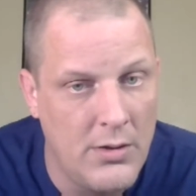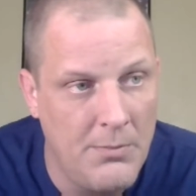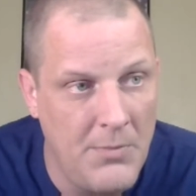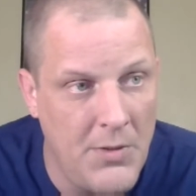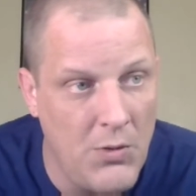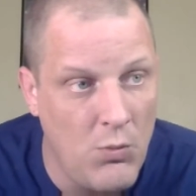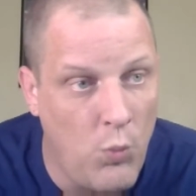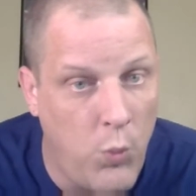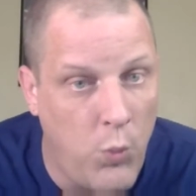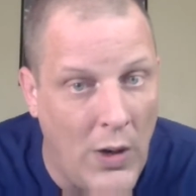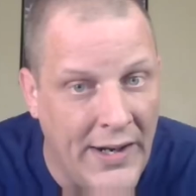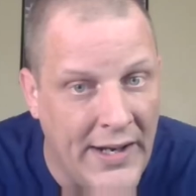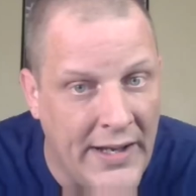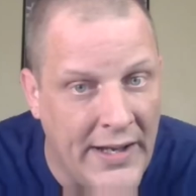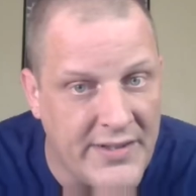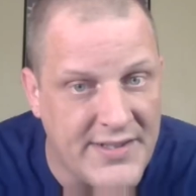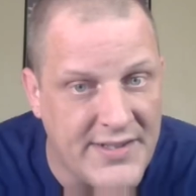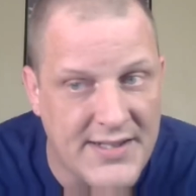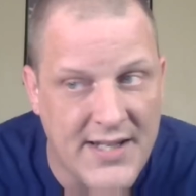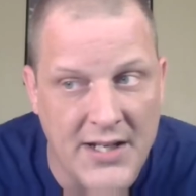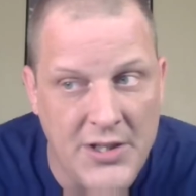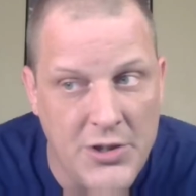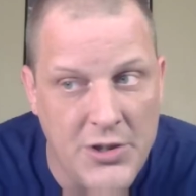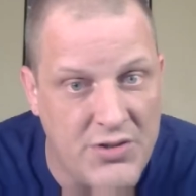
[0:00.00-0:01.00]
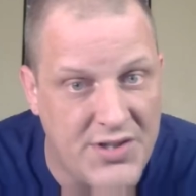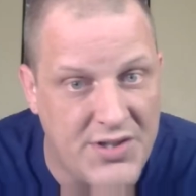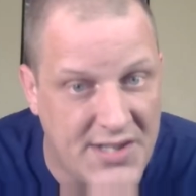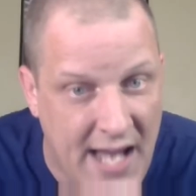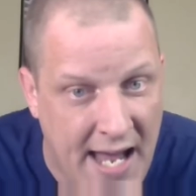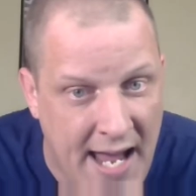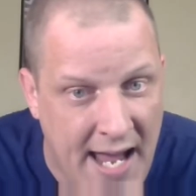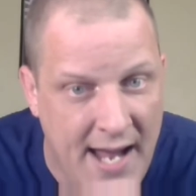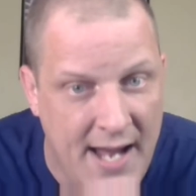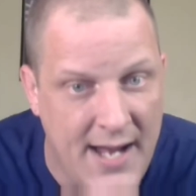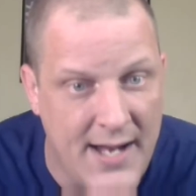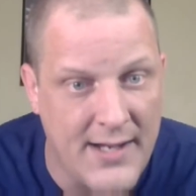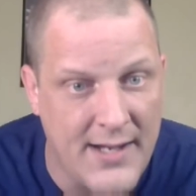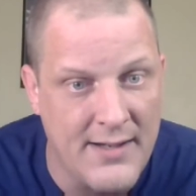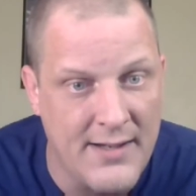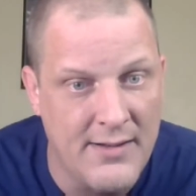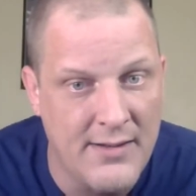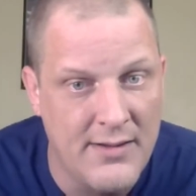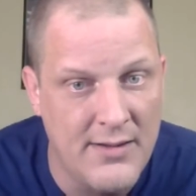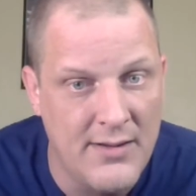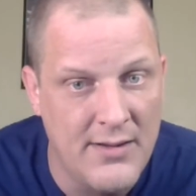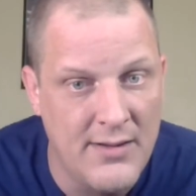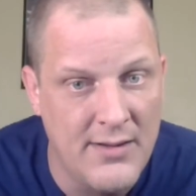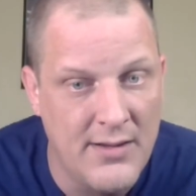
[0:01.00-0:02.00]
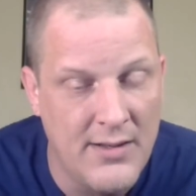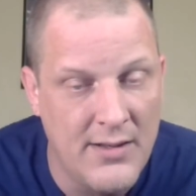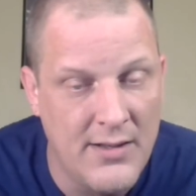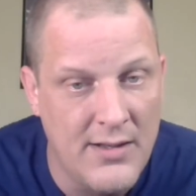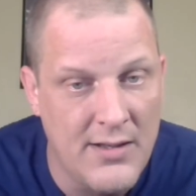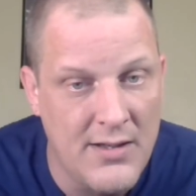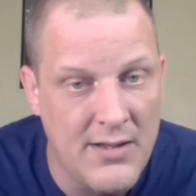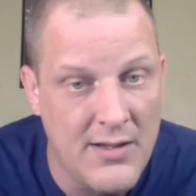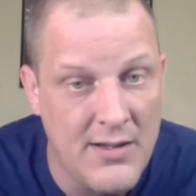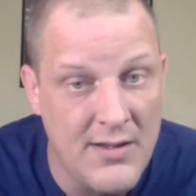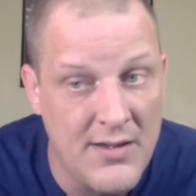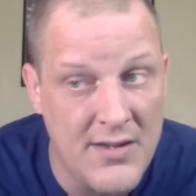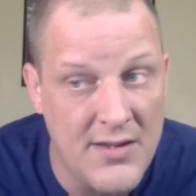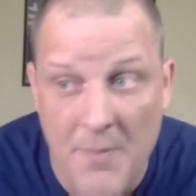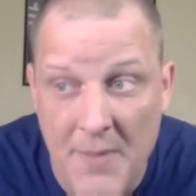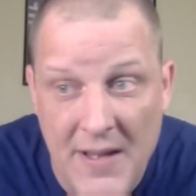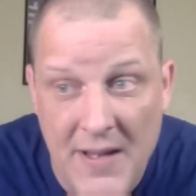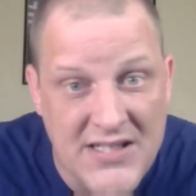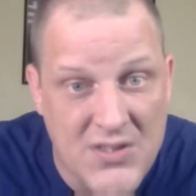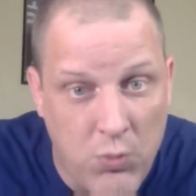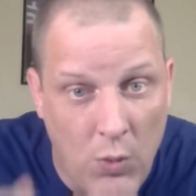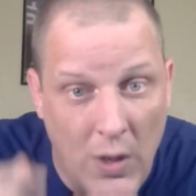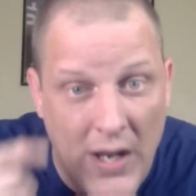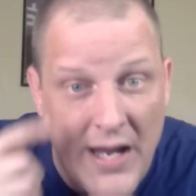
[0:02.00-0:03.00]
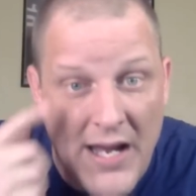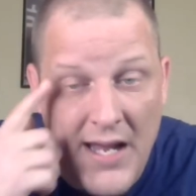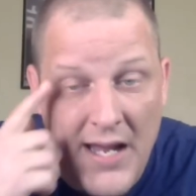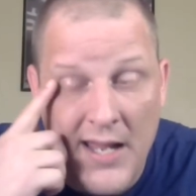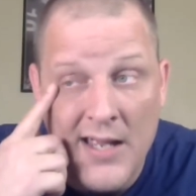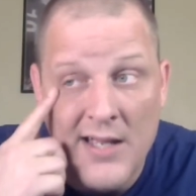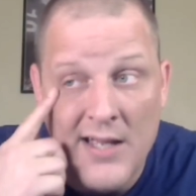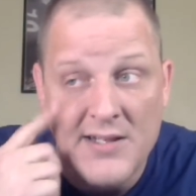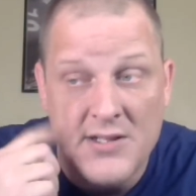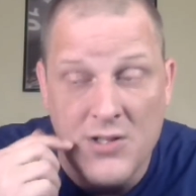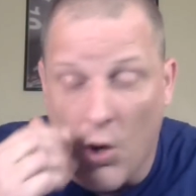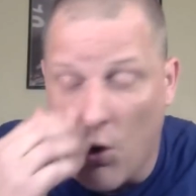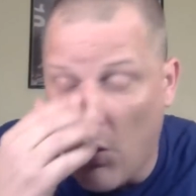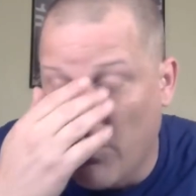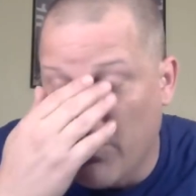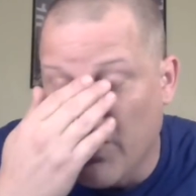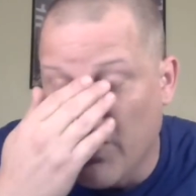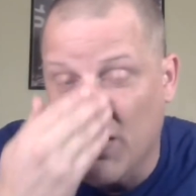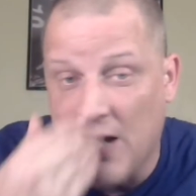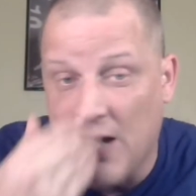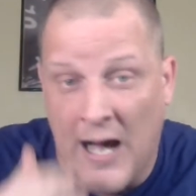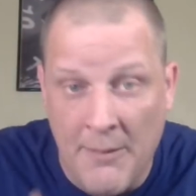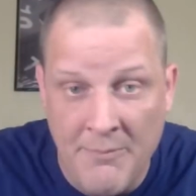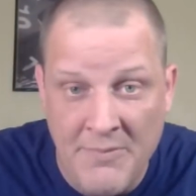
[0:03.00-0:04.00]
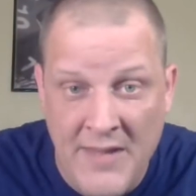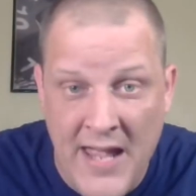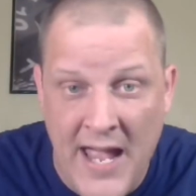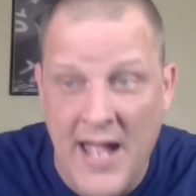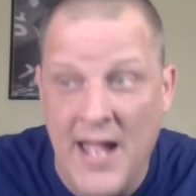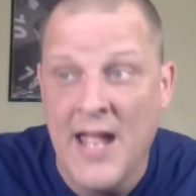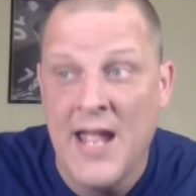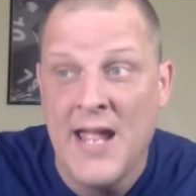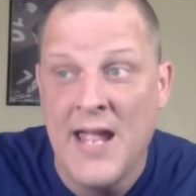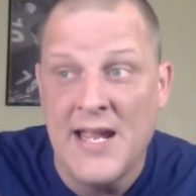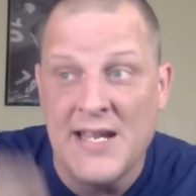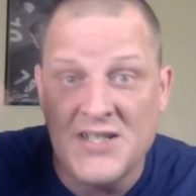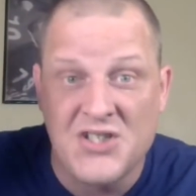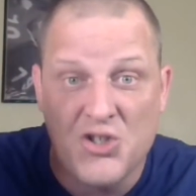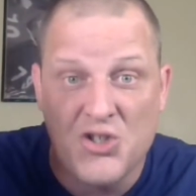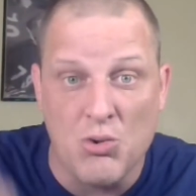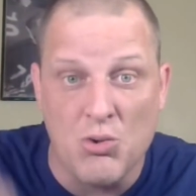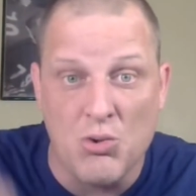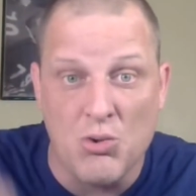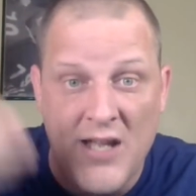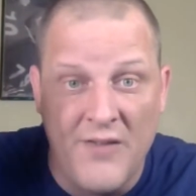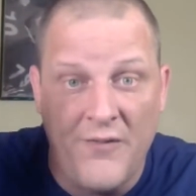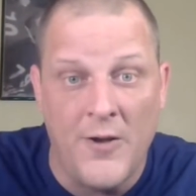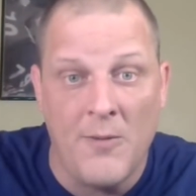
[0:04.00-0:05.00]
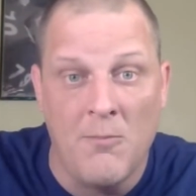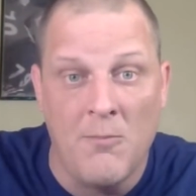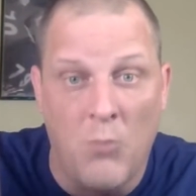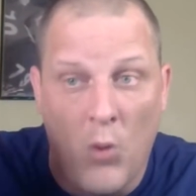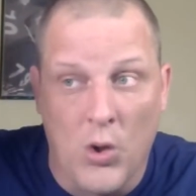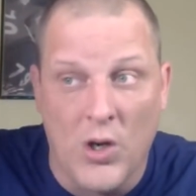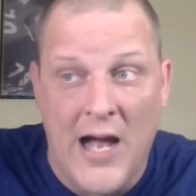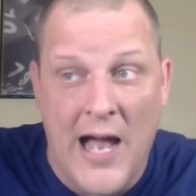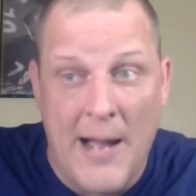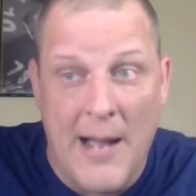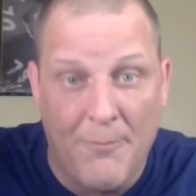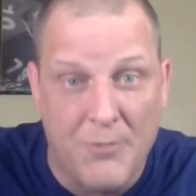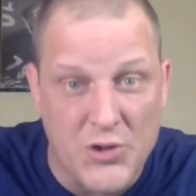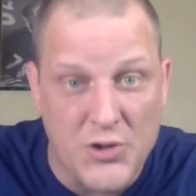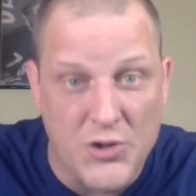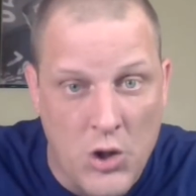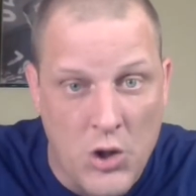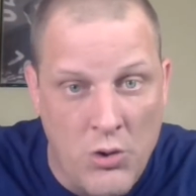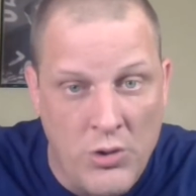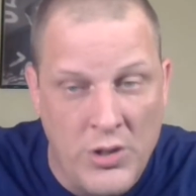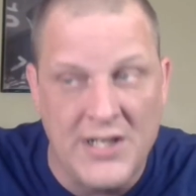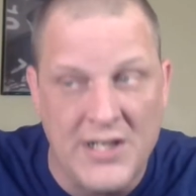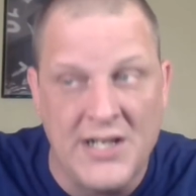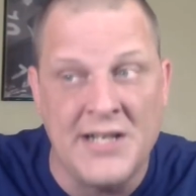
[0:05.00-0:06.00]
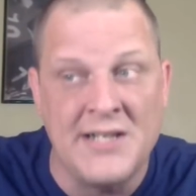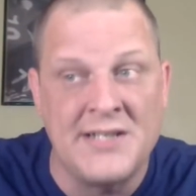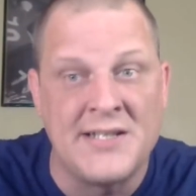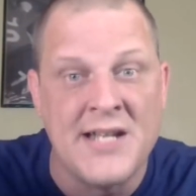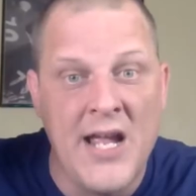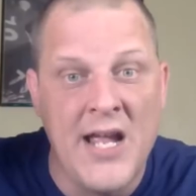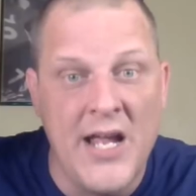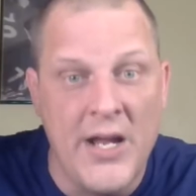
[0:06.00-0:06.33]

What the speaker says: I mean, what else can you say? The best way to overcome that is to give him more opportunities.